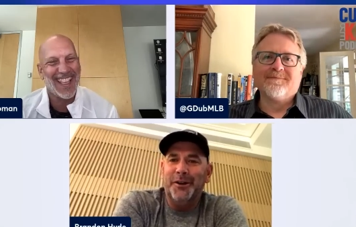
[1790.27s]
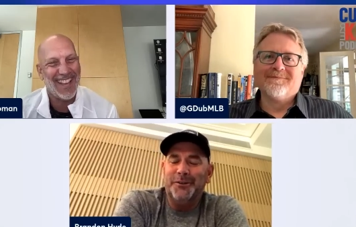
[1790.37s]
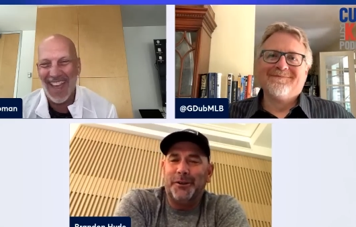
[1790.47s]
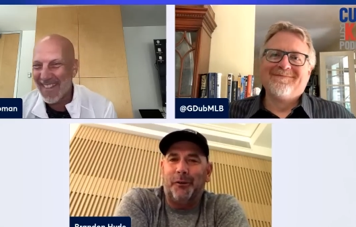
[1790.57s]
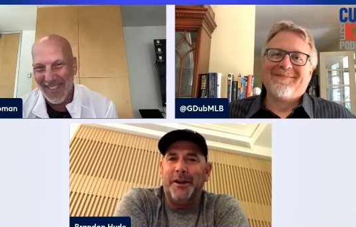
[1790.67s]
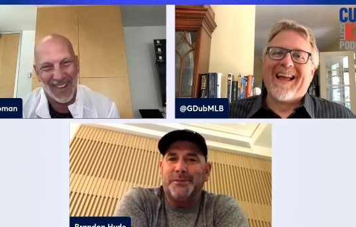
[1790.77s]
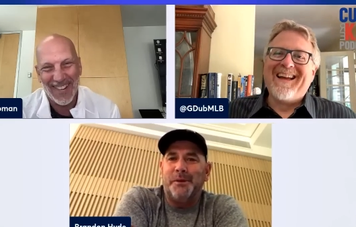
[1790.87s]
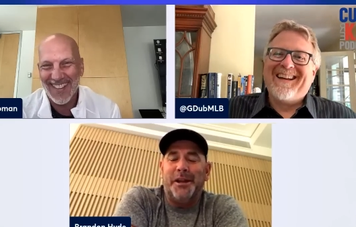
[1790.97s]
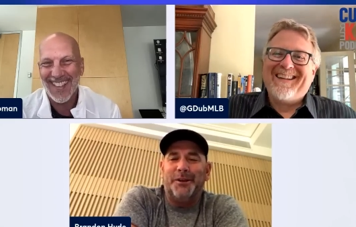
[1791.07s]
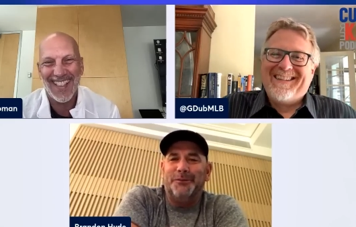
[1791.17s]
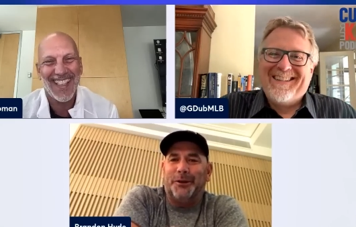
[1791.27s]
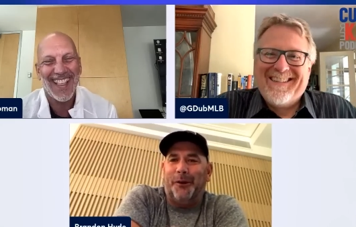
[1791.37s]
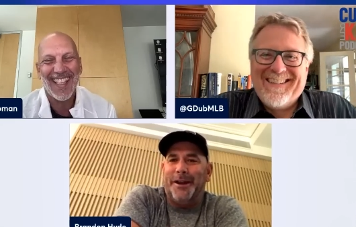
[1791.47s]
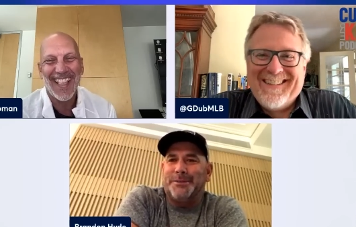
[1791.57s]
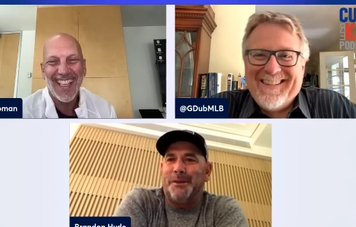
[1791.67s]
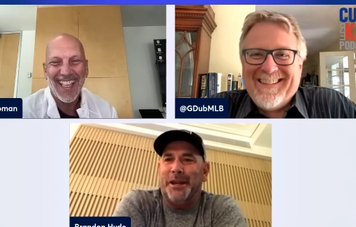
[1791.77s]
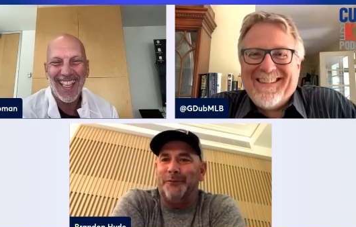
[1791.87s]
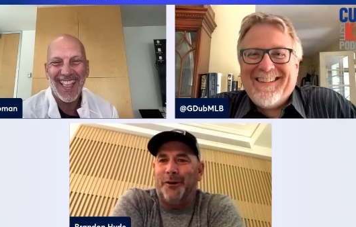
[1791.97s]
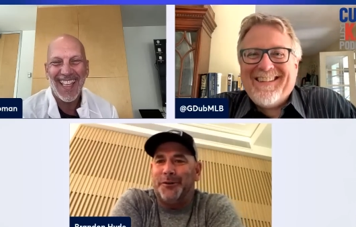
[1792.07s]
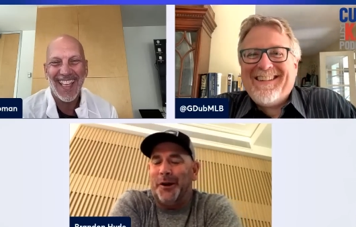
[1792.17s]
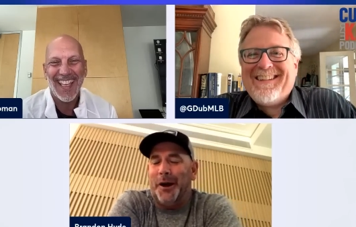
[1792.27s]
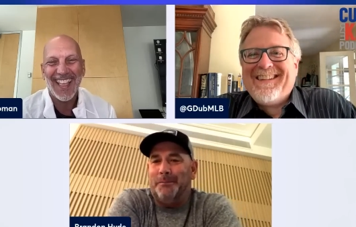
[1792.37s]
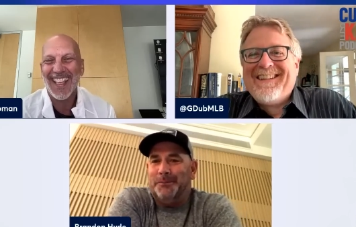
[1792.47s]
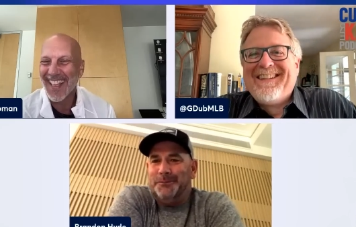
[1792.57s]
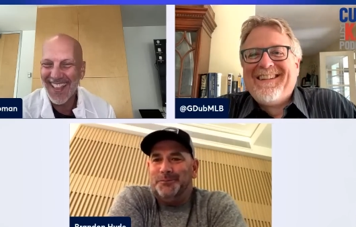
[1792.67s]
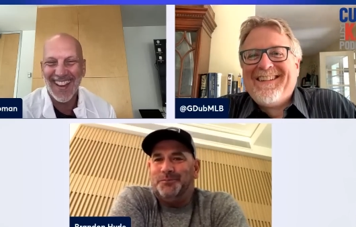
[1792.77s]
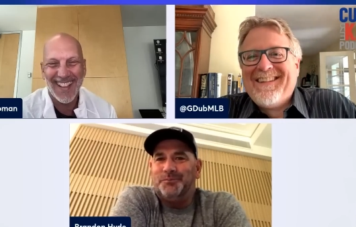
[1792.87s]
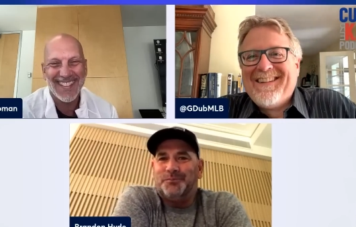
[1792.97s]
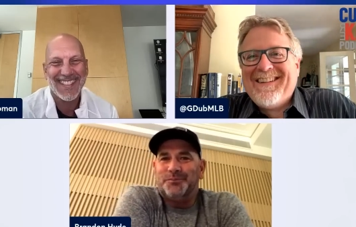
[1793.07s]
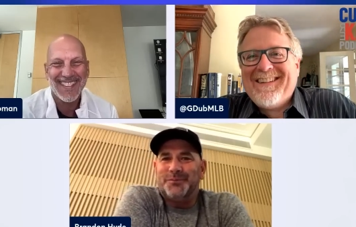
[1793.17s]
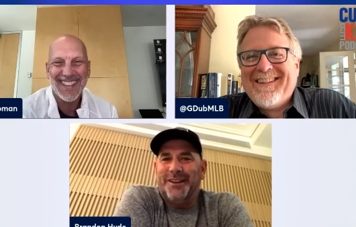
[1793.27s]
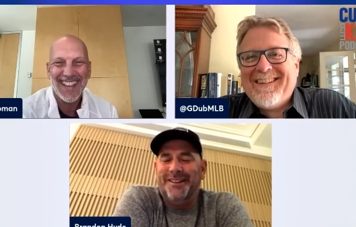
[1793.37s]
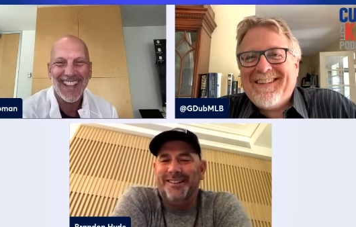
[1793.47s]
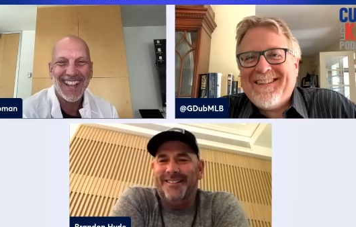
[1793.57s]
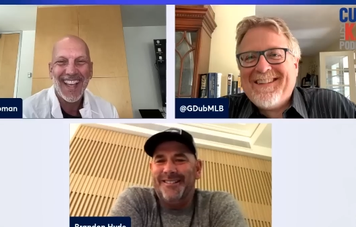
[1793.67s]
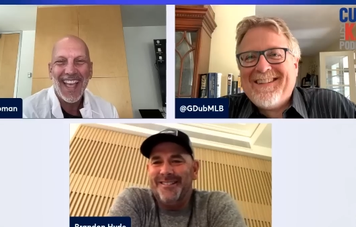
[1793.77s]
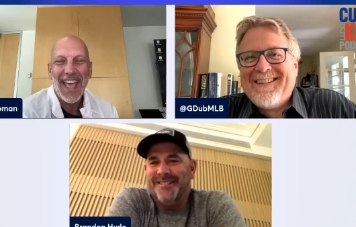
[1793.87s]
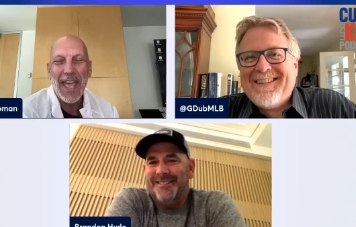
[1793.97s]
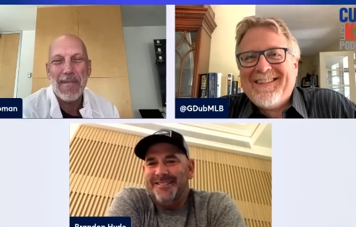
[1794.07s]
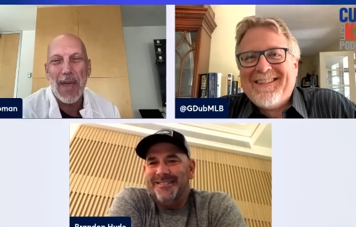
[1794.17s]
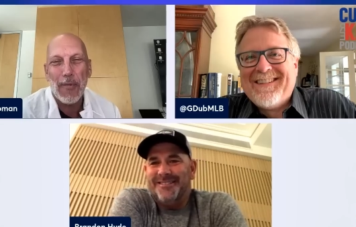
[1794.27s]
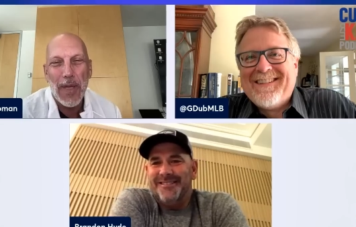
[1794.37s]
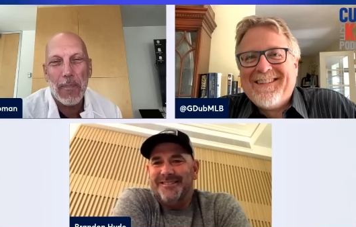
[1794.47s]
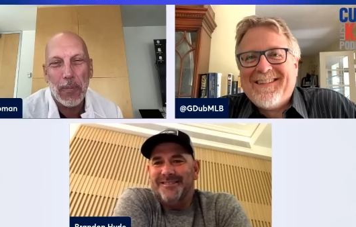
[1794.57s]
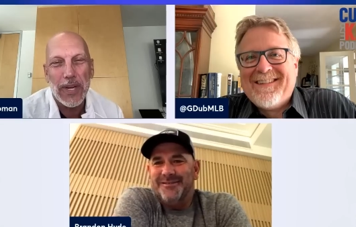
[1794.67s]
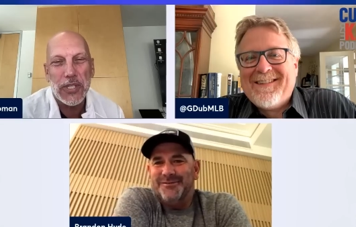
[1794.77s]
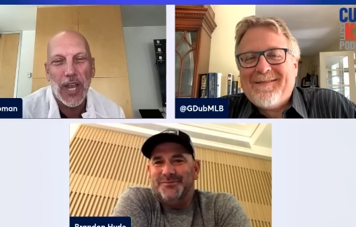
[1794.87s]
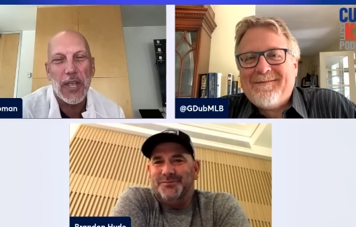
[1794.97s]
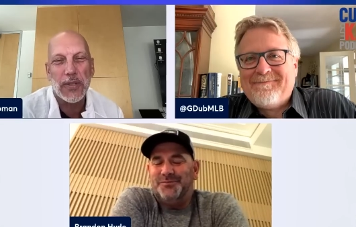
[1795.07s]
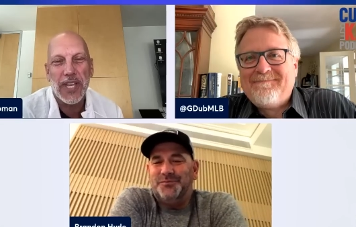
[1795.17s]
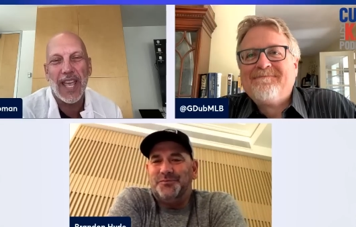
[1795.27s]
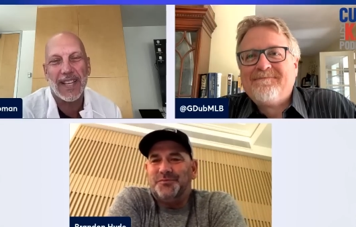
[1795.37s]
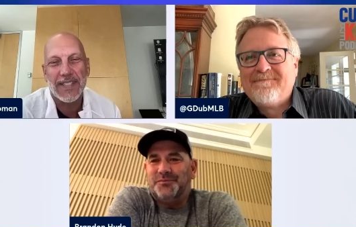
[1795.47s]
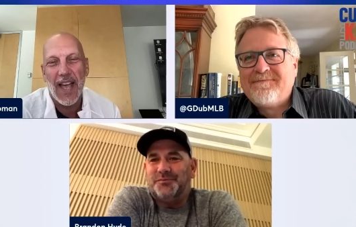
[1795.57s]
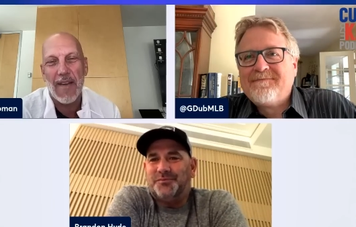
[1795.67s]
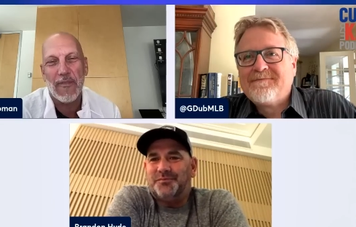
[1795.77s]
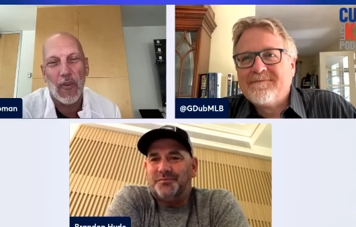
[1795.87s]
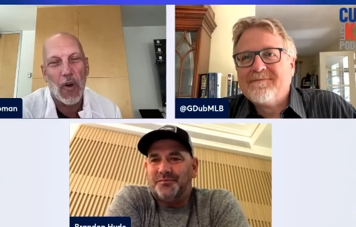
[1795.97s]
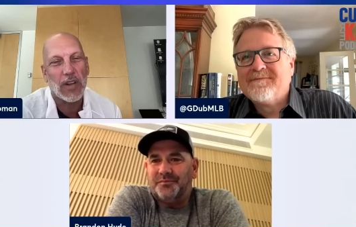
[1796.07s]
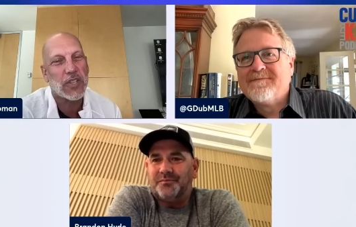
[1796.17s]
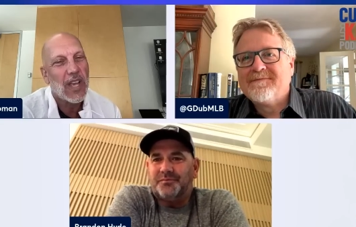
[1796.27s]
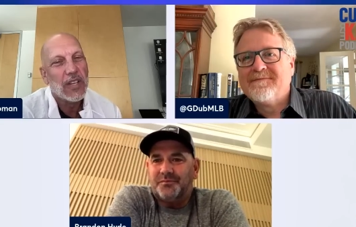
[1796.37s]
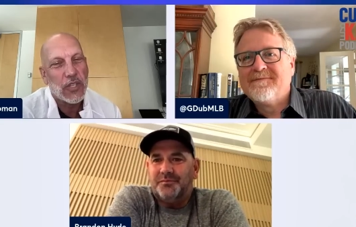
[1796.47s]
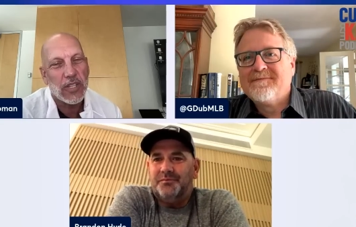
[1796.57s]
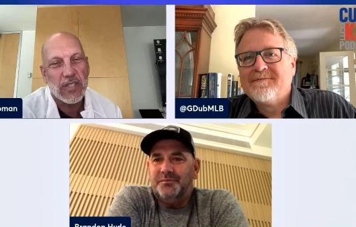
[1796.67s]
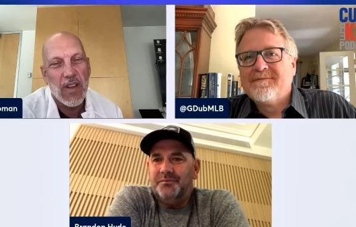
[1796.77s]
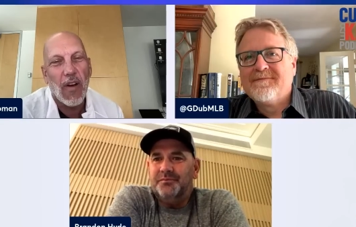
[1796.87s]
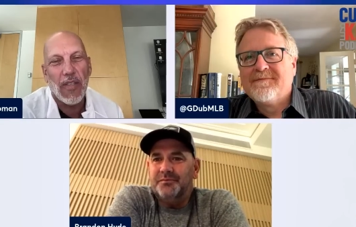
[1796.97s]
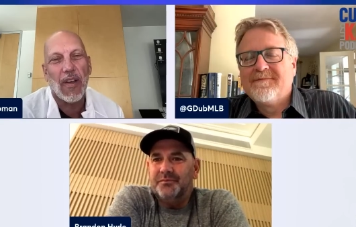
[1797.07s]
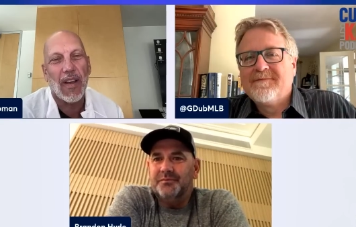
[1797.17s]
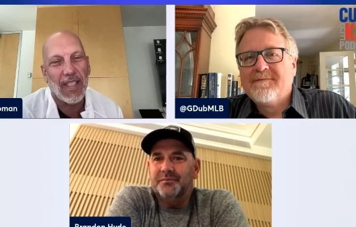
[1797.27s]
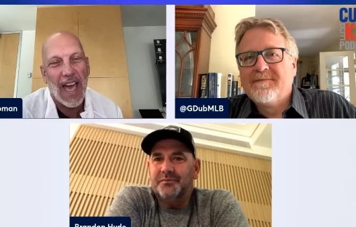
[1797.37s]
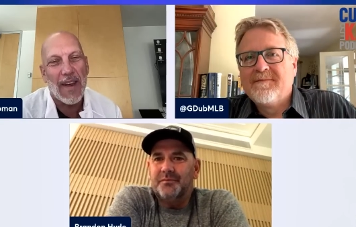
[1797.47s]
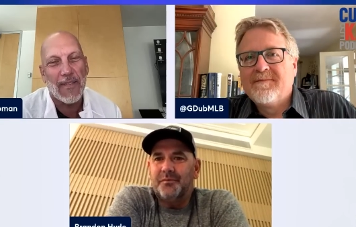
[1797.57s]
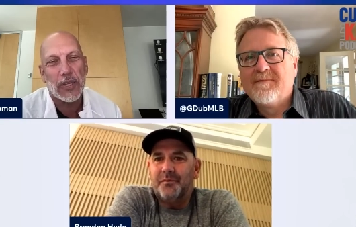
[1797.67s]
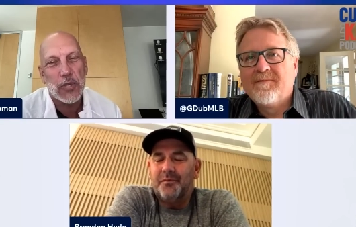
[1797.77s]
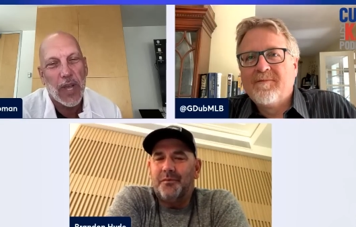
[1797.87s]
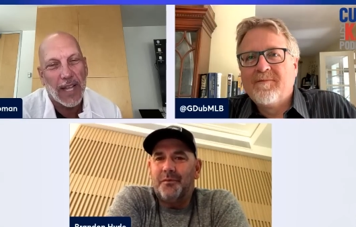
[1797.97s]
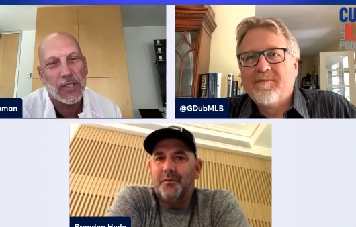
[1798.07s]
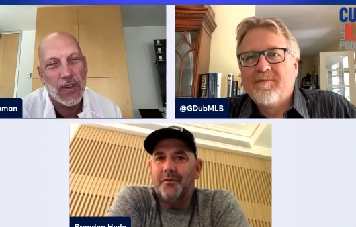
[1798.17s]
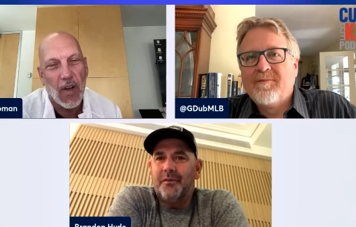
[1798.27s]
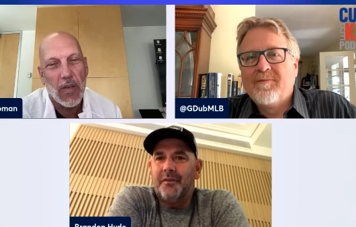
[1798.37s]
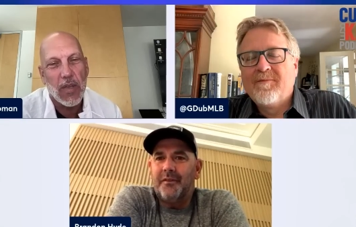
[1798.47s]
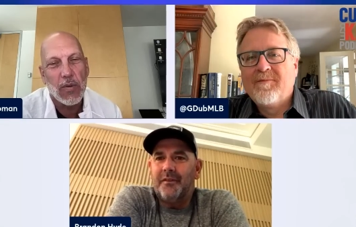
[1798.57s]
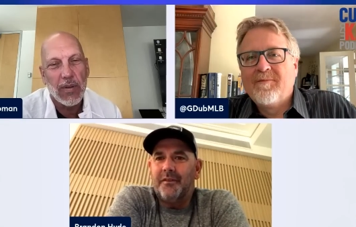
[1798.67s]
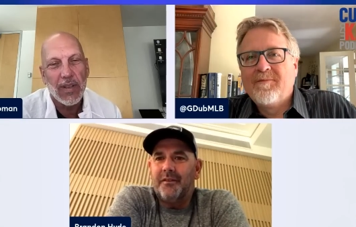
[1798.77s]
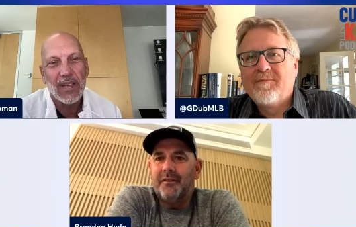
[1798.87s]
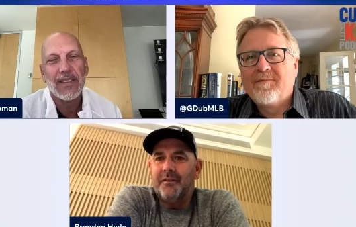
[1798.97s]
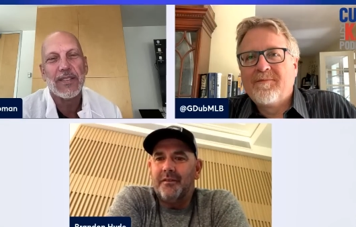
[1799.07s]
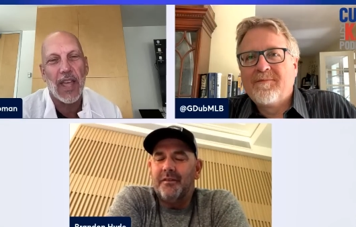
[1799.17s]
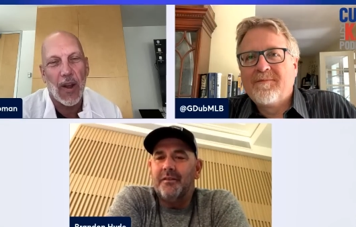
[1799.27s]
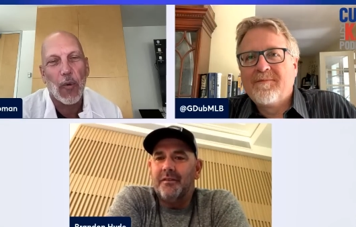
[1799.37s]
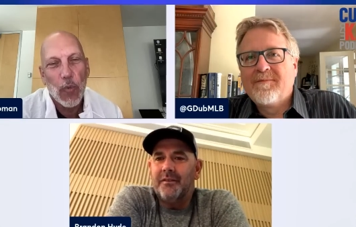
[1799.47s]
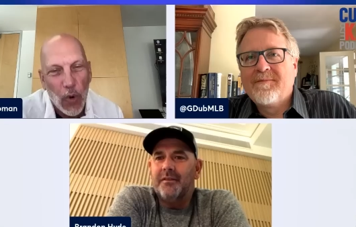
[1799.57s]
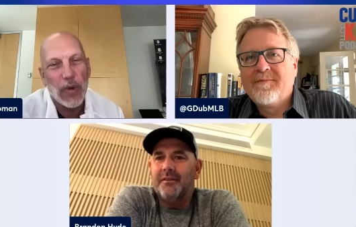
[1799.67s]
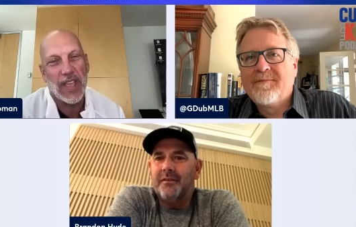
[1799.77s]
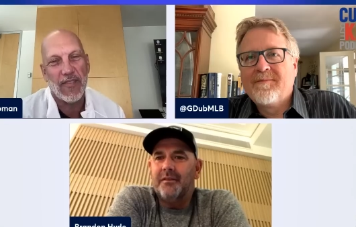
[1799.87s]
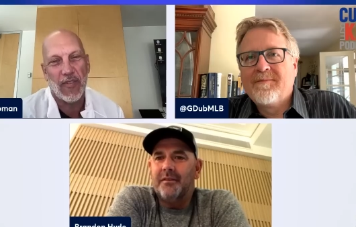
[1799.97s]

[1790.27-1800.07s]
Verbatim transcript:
Speaker 1: The ever. Meeting, the greatest meeting of all time. It is.
Speaker 2: hey man, we appreciate you taking time for us. Just know there are a lot of us who got to know you that are rooting